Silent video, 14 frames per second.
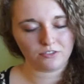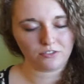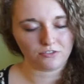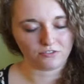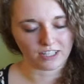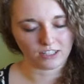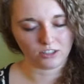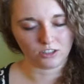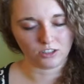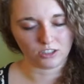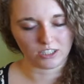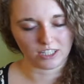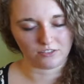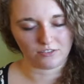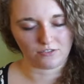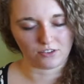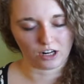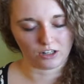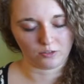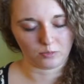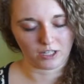field in
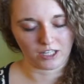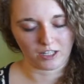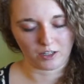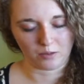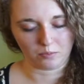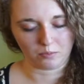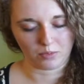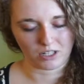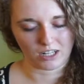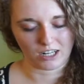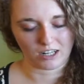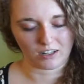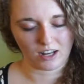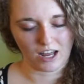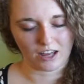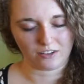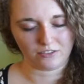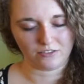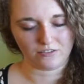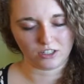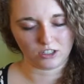front of me, but I
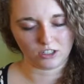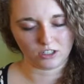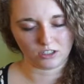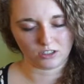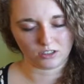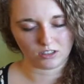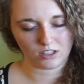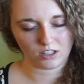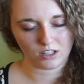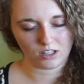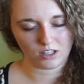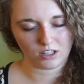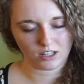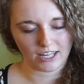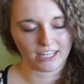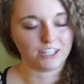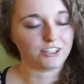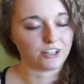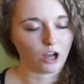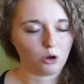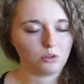feel
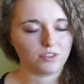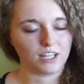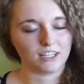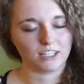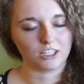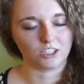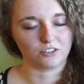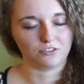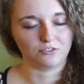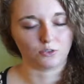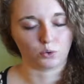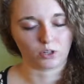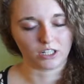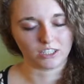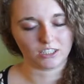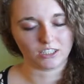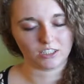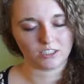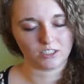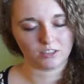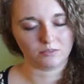and know that there's a
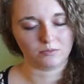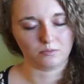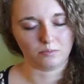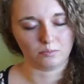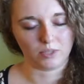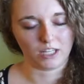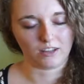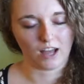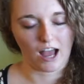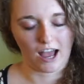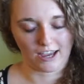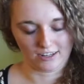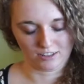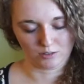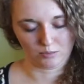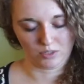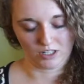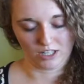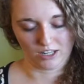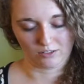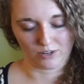forest behind
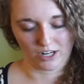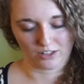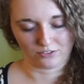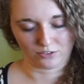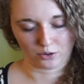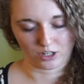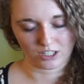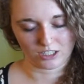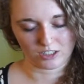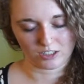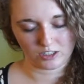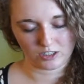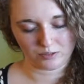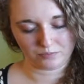me, a rainforest.